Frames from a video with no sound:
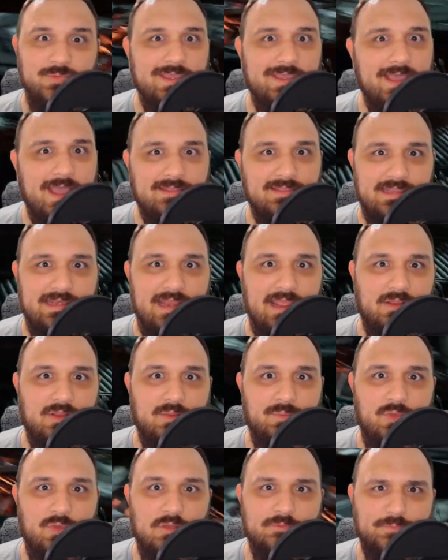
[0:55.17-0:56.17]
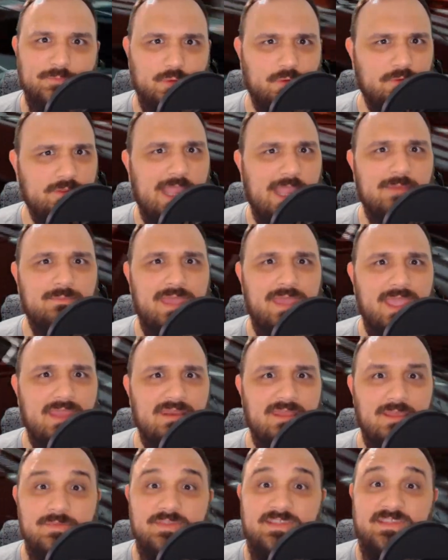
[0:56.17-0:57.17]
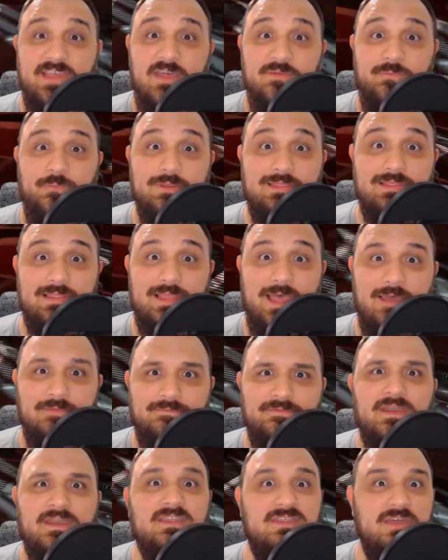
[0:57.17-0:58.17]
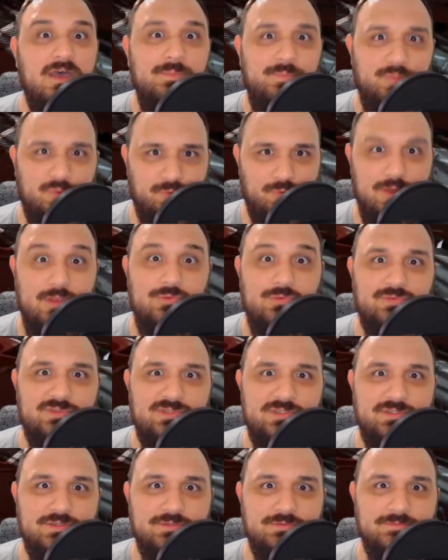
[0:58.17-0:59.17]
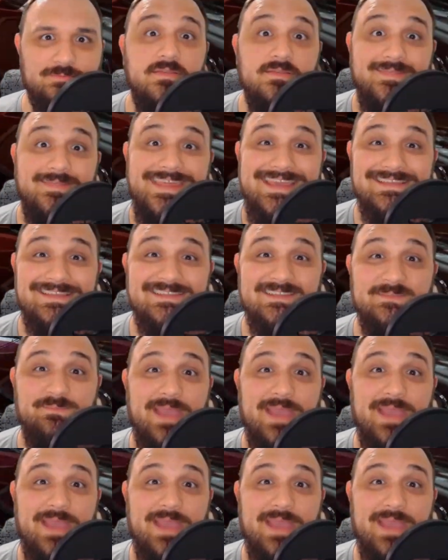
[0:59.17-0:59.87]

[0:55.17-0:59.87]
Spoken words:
we got the necromorph Kool-Aid Man himself would love, the Brute. This